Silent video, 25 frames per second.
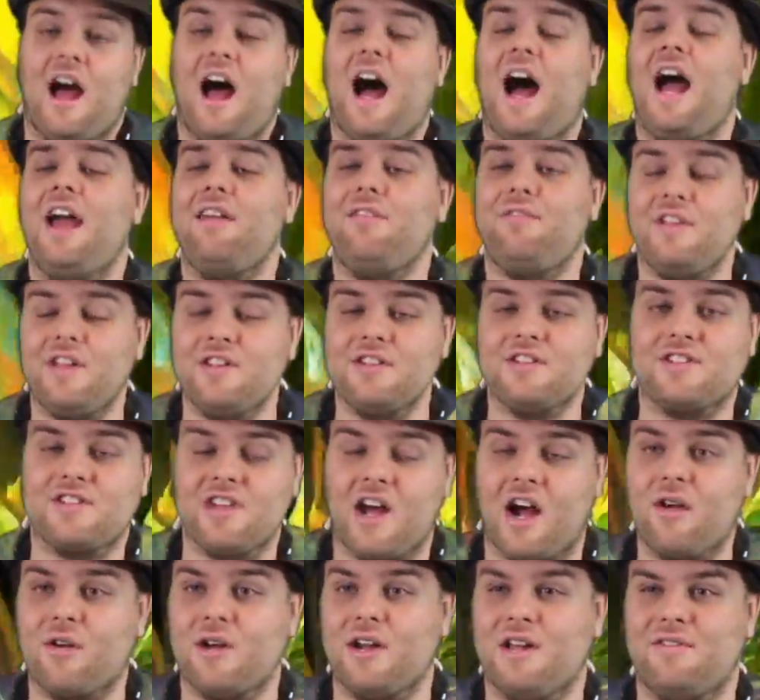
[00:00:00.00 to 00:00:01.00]
I feel
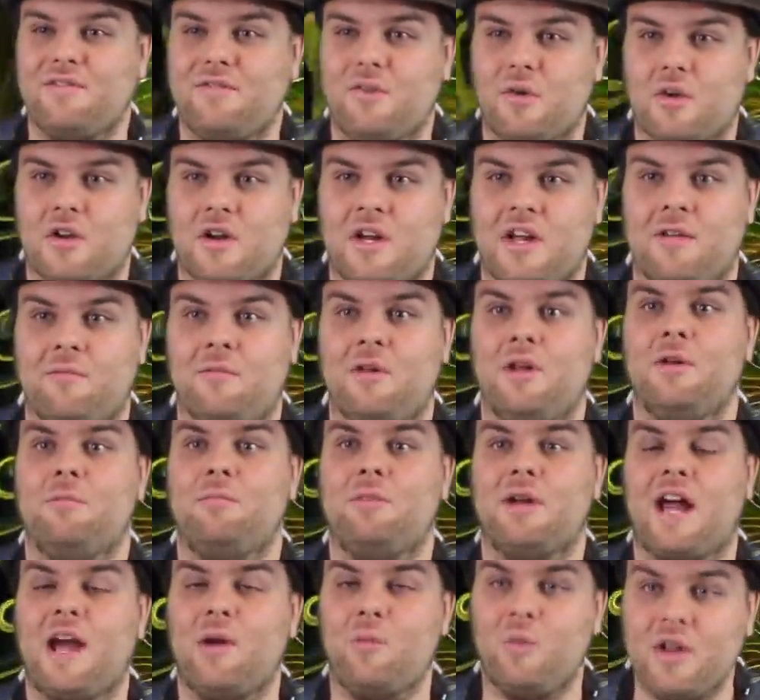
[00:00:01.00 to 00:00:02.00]
sorry for him,
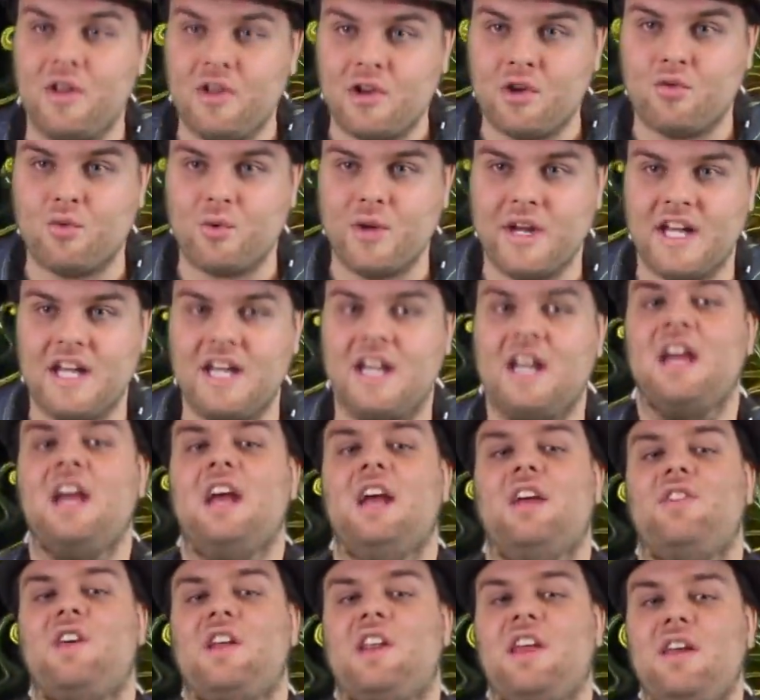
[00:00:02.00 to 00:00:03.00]
but I will agree
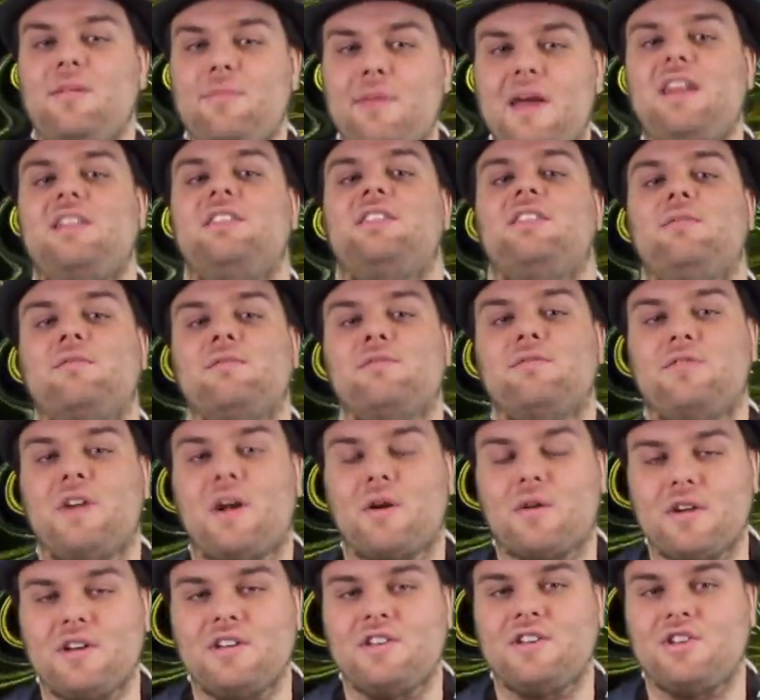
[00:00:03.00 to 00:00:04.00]
that he made some
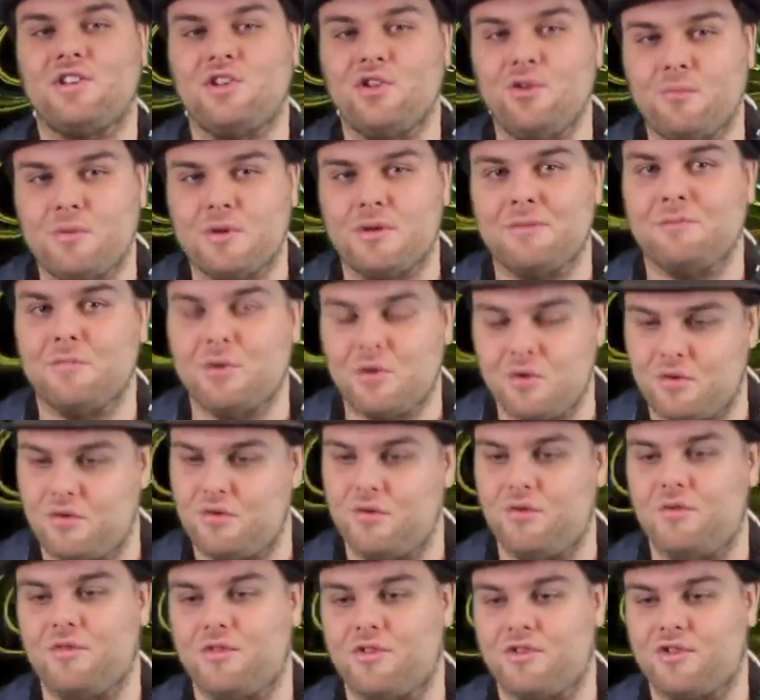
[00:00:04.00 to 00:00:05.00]
very stupid
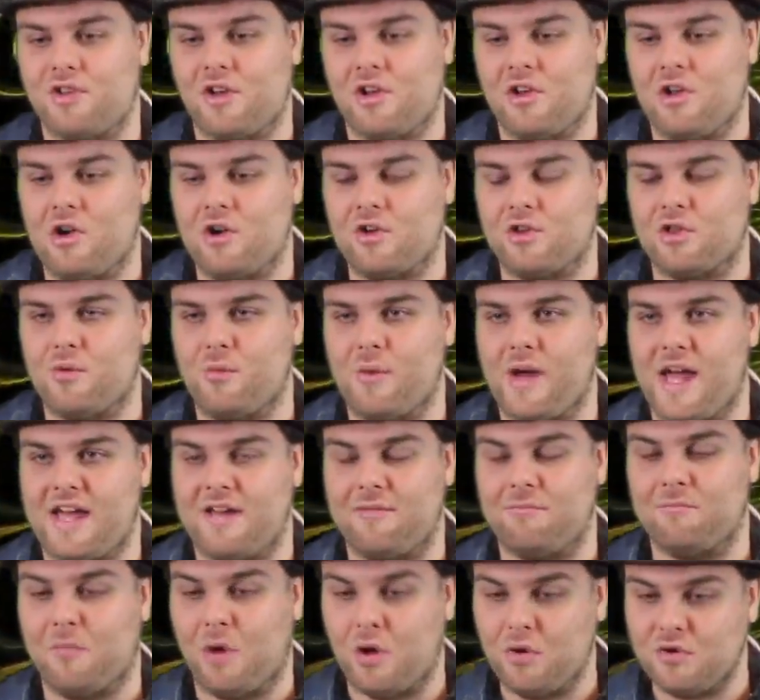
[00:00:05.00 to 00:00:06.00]
moves along the
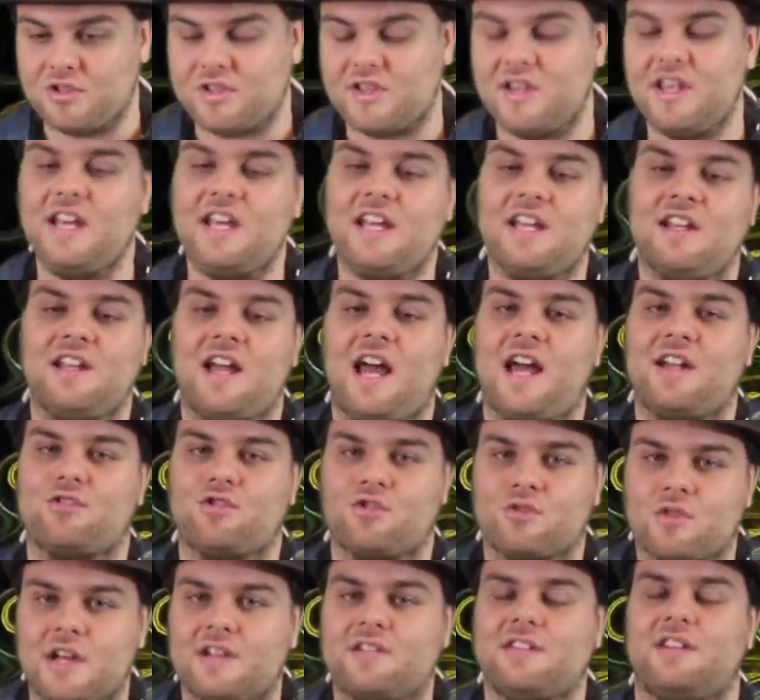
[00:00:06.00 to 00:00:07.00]
way, mostly in not
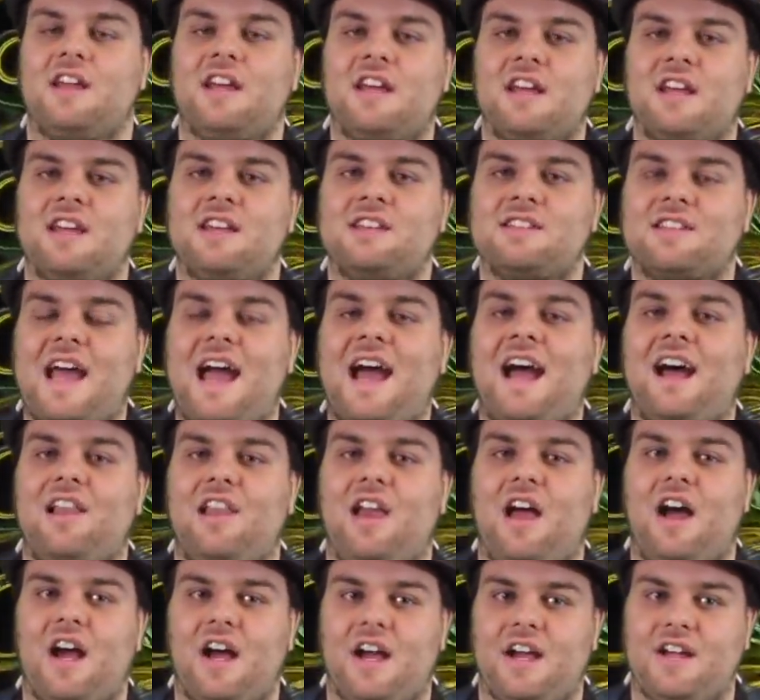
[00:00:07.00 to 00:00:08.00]
trusting his
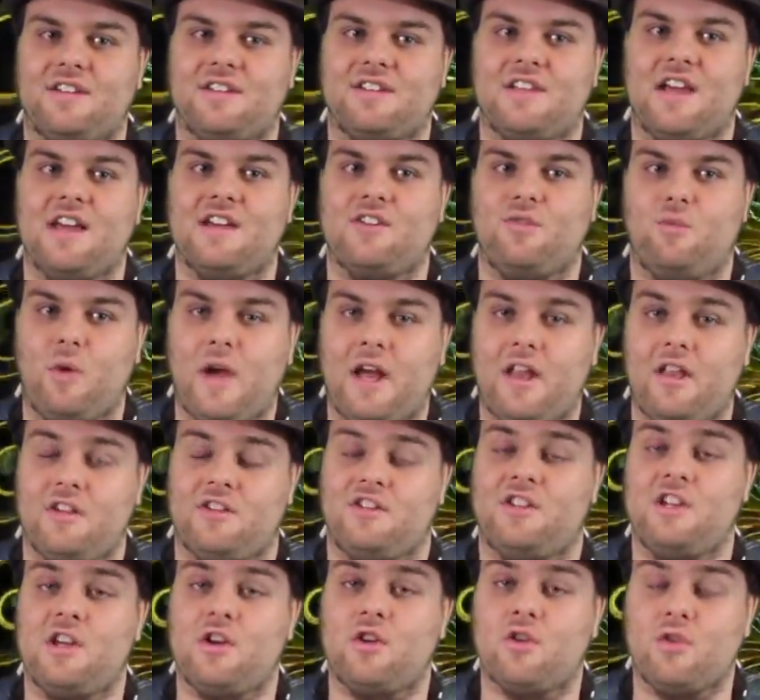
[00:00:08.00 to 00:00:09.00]
allies as well
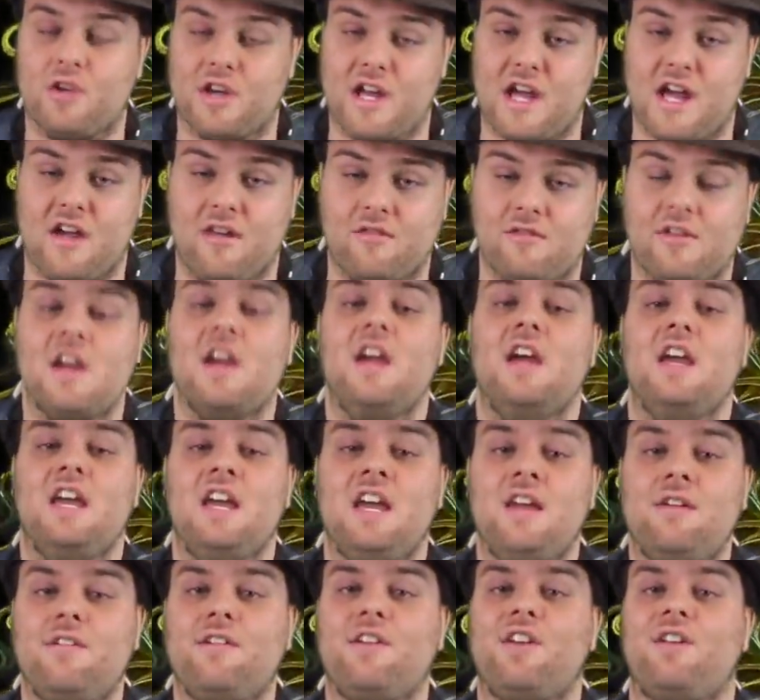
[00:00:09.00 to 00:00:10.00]
as he could have,
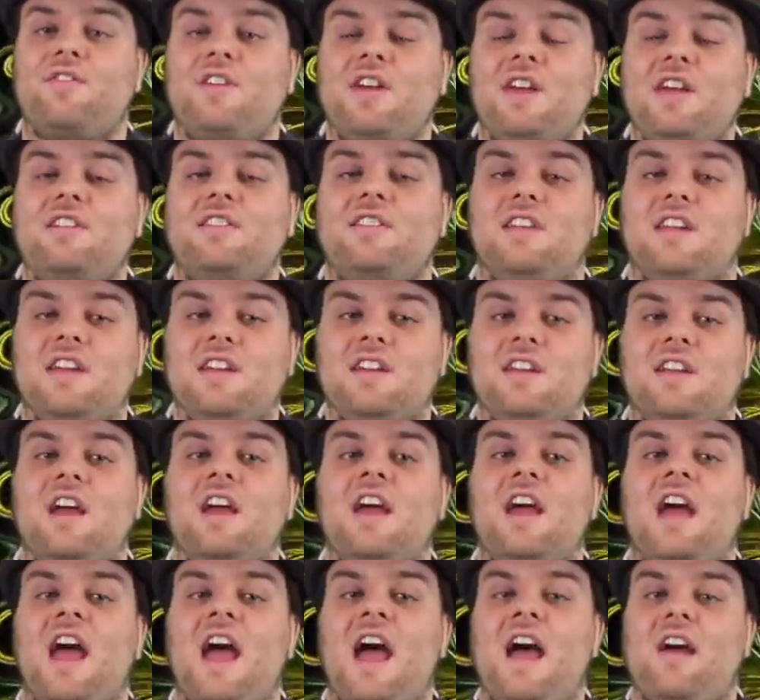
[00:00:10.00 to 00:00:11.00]
even if he did
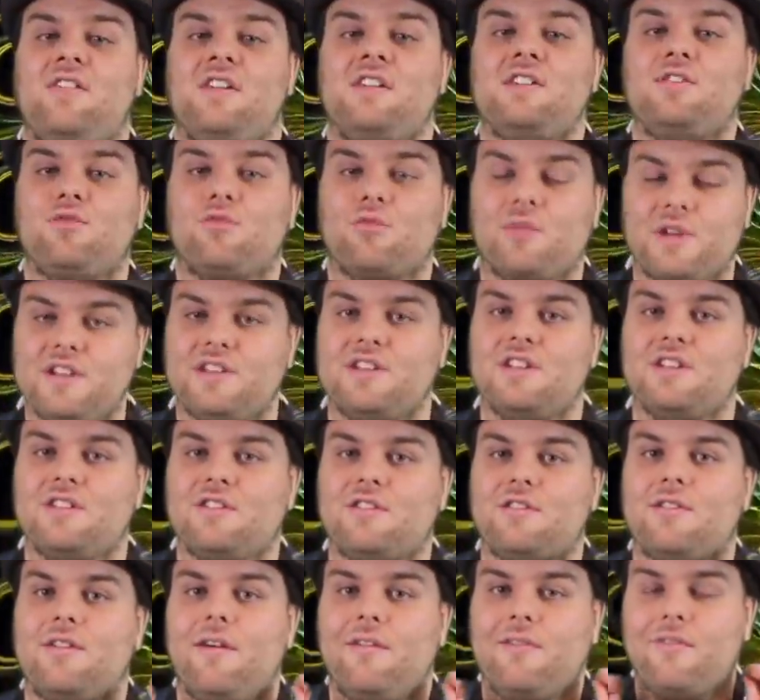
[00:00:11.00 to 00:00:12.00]
have his
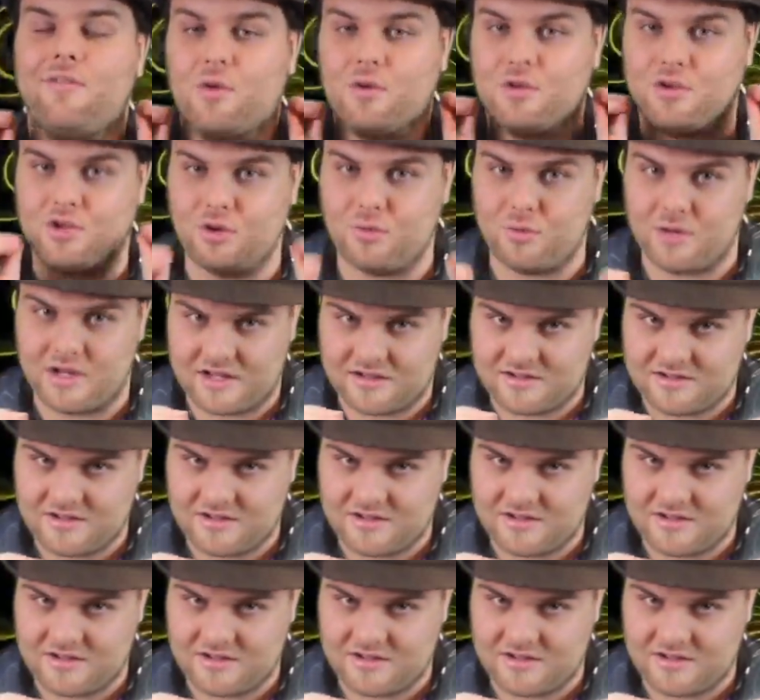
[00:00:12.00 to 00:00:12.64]
reasons for doing